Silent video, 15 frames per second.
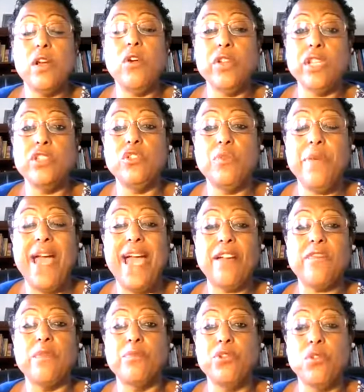holding you
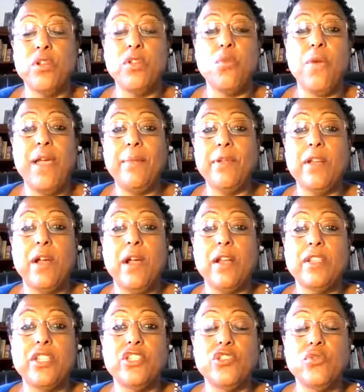back from doing the
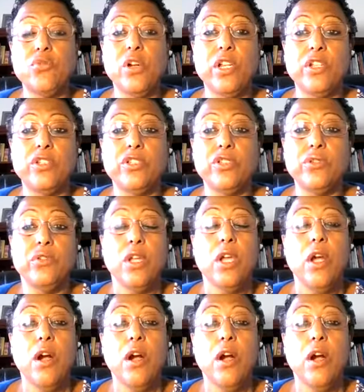webinar that you want to do